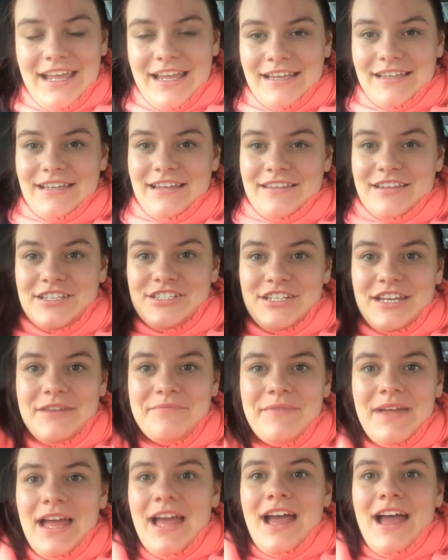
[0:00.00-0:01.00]
in the
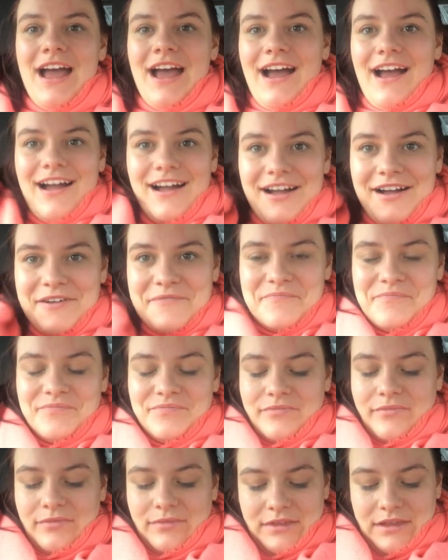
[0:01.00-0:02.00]
gym. I
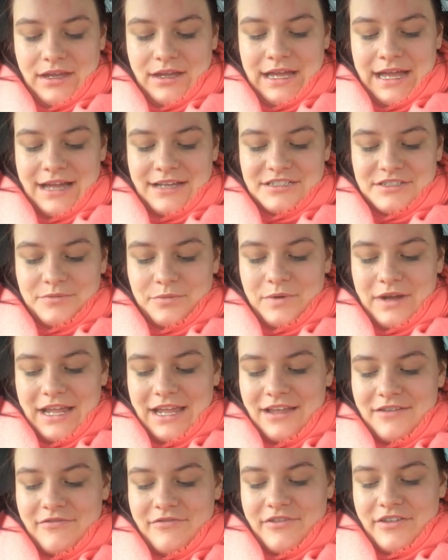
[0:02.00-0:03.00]
had to
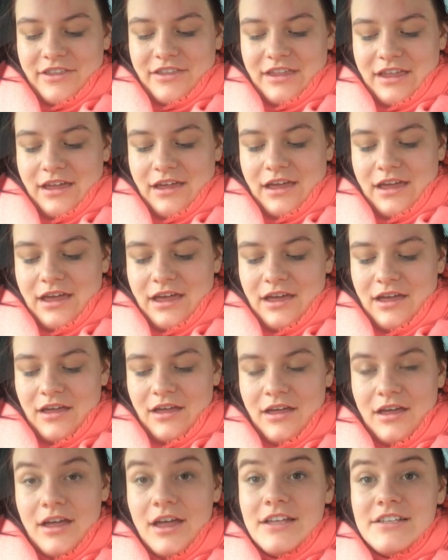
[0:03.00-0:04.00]
wait for the
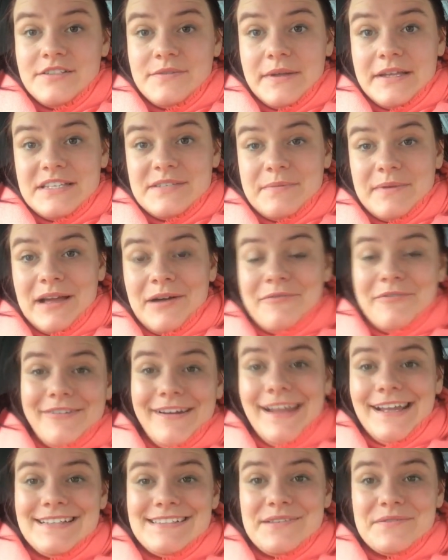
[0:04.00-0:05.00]
suite to become
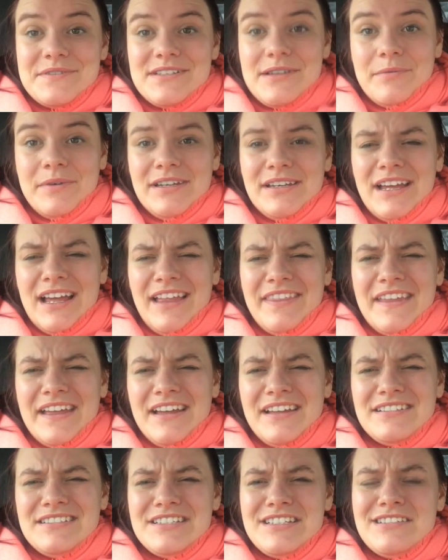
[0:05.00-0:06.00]
free because there was someone
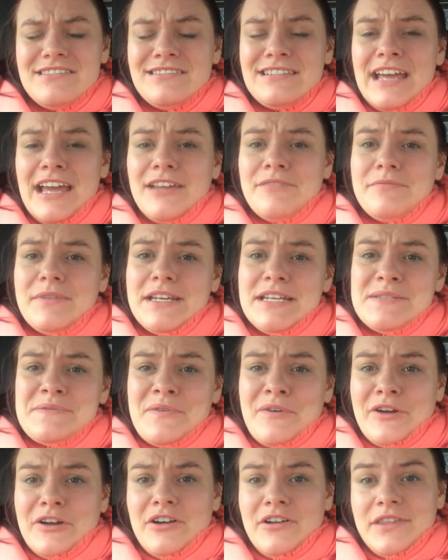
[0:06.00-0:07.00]
that had 10 minutes
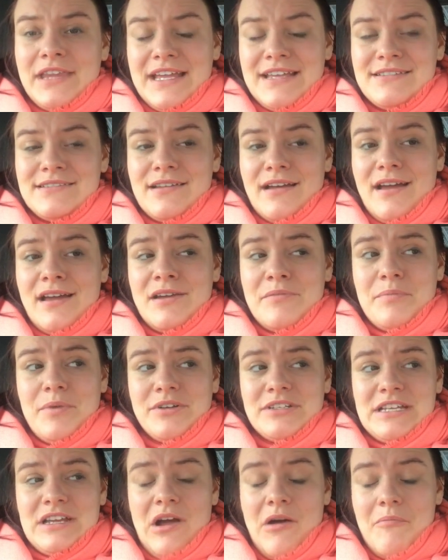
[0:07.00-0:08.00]
before I got there started a
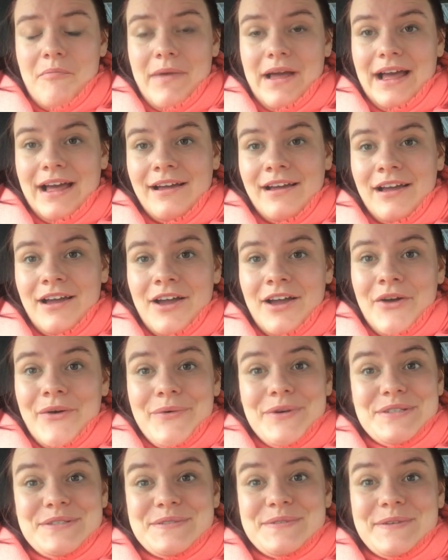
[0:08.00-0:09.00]
body combat,
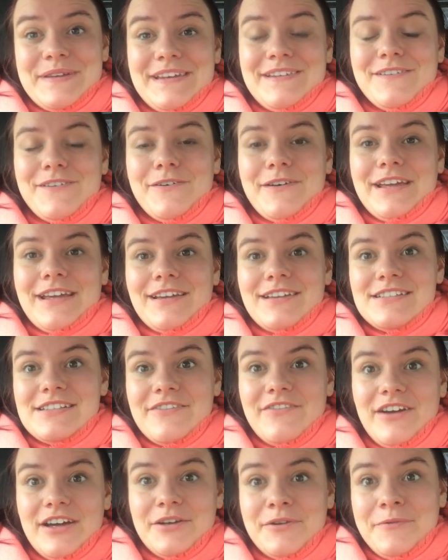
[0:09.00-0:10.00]
which was really annoying because
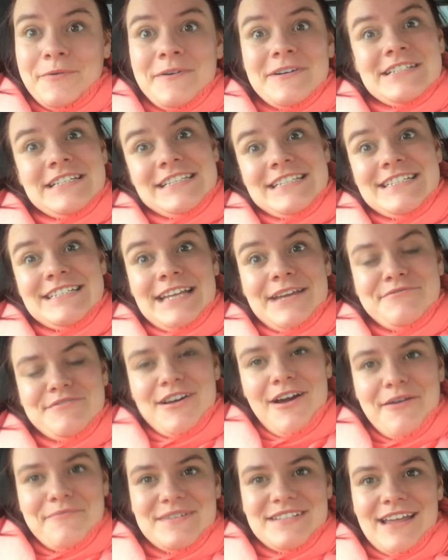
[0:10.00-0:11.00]
if I'd have walked in the same
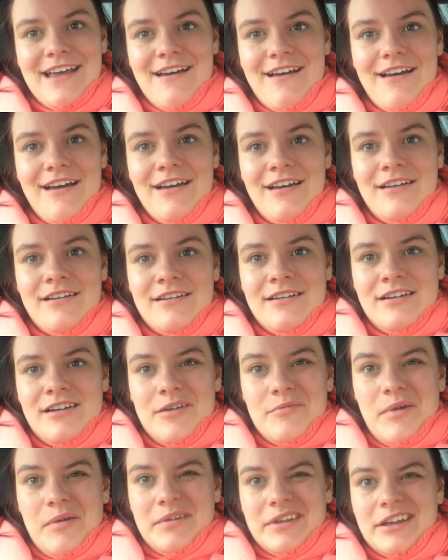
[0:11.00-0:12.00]
time as her,
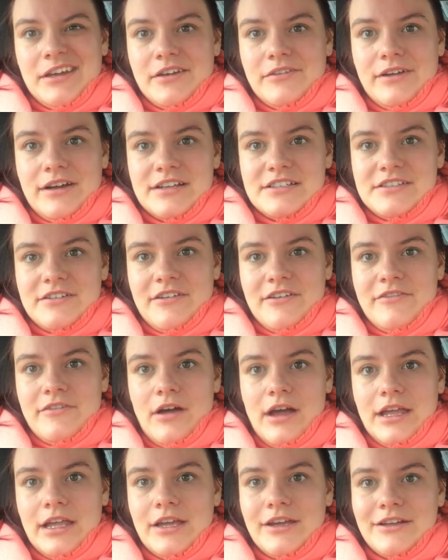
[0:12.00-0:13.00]
probably could have asked her if
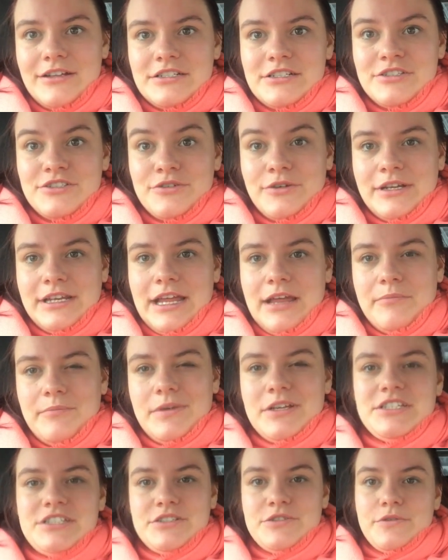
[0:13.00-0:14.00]
I could join in,
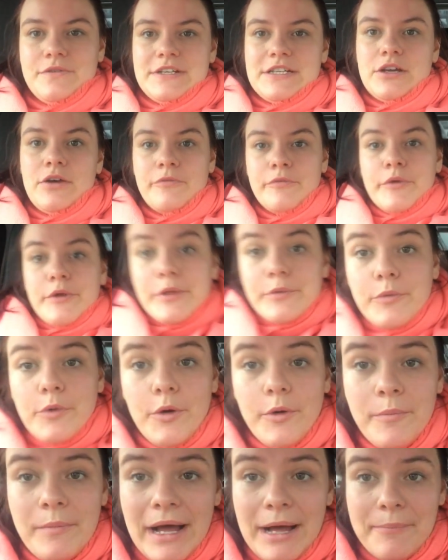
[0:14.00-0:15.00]
but she'd already gone through the
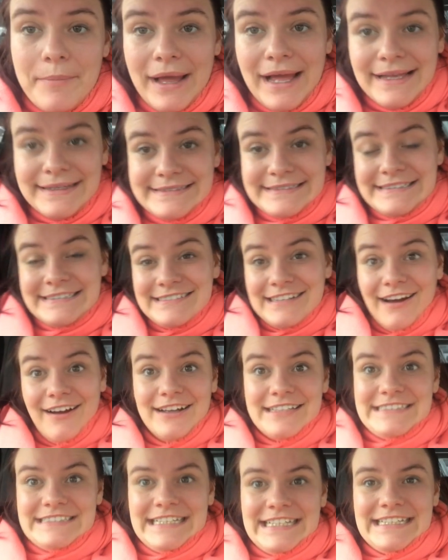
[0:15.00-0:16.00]
warm-up and
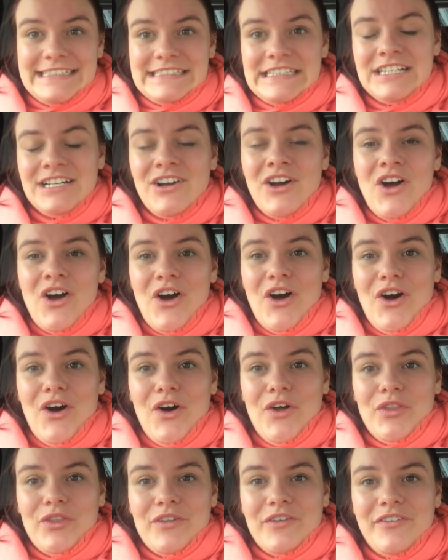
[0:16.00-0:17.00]
started
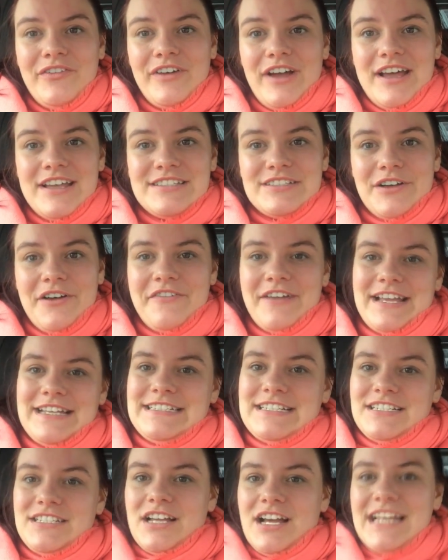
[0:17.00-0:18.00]
on the first lot of
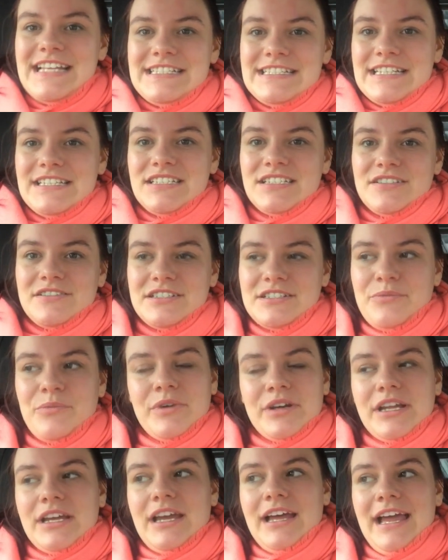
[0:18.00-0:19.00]
exercises, so I didn't
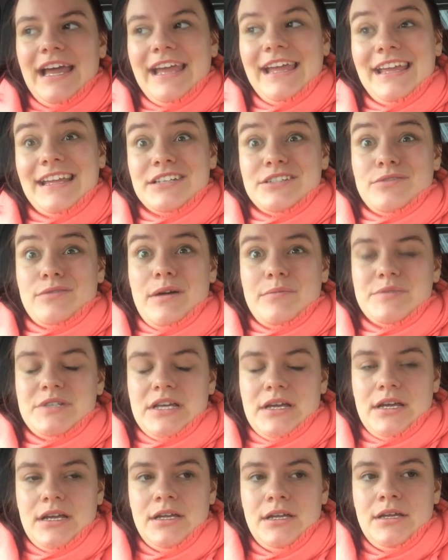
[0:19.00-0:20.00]
want to A, interrupt
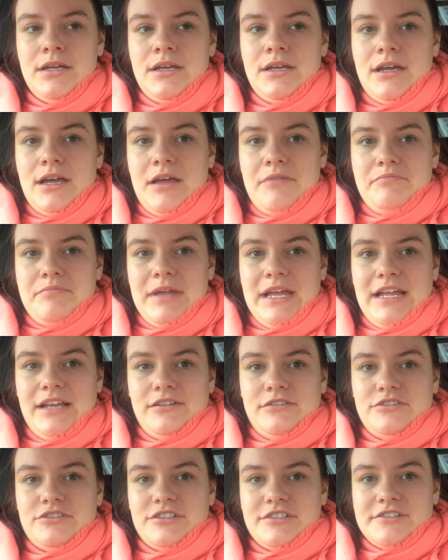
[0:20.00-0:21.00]
her, and
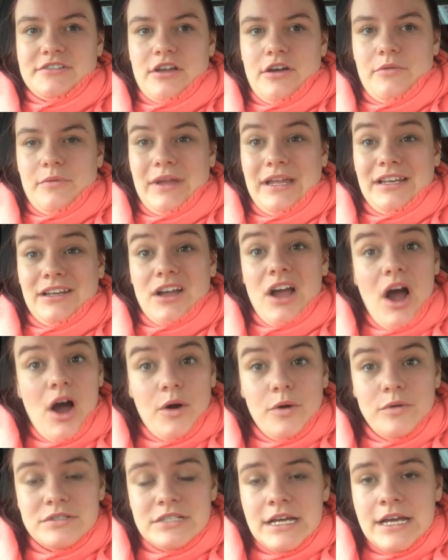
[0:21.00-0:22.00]
B, just go in
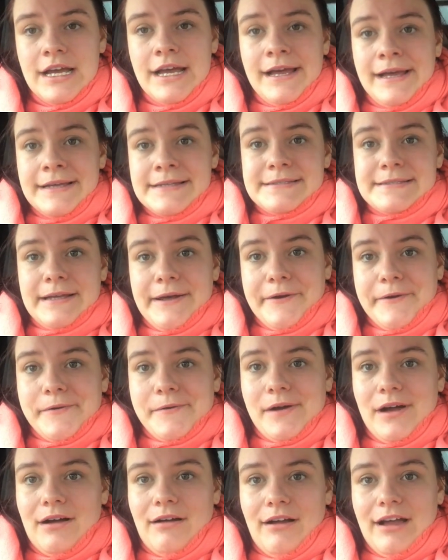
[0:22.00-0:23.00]
cold.
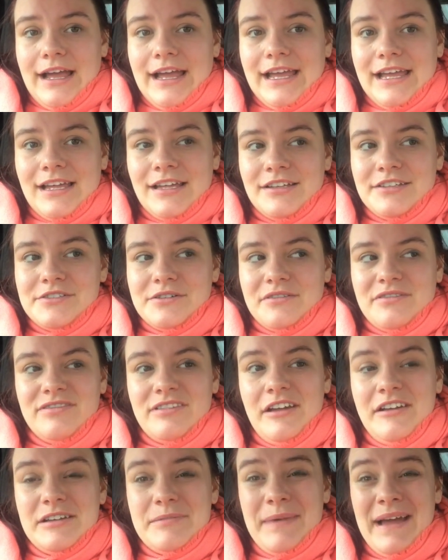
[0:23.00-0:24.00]
So I sort of
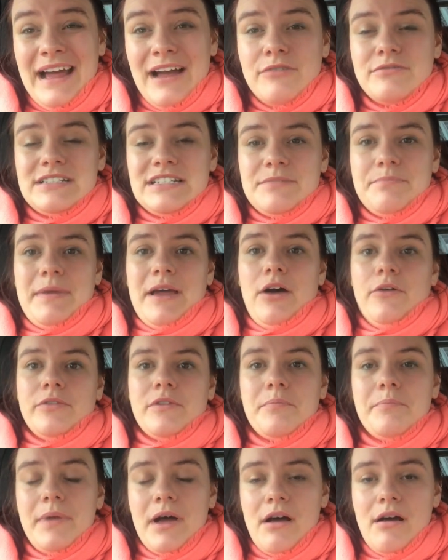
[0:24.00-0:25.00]
floated about, did a bit on
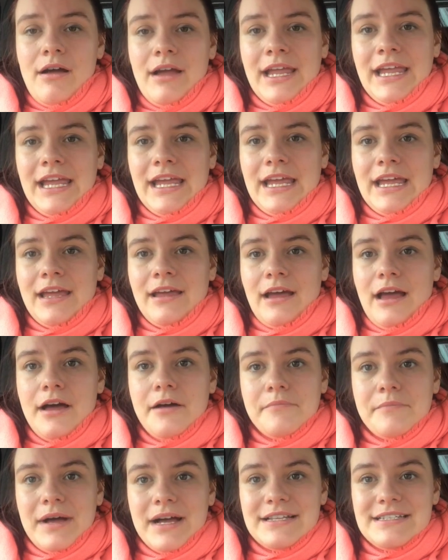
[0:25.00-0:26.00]
the bike,
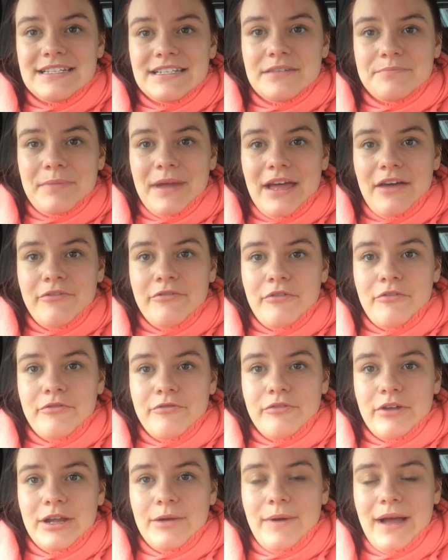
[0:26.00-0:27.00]
I did a bit of
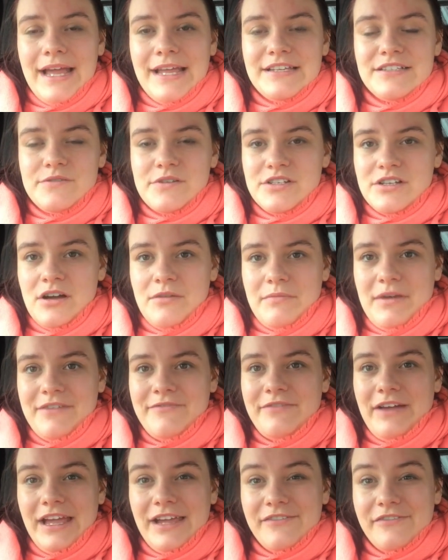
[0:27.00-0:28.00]
free weights, which aren't my
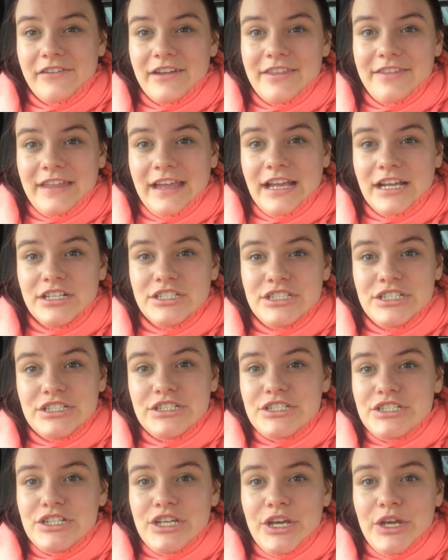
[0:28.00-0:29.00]
favourite thing to
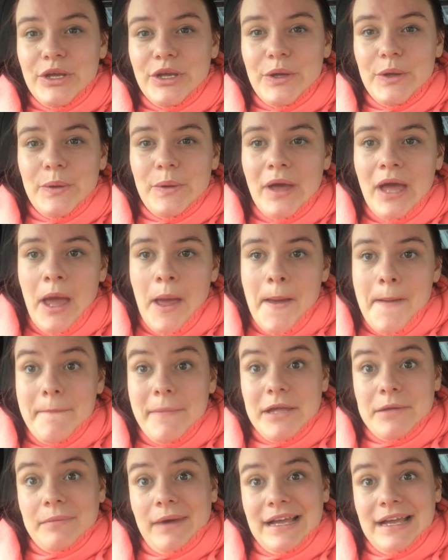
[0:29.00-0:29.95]
do, but you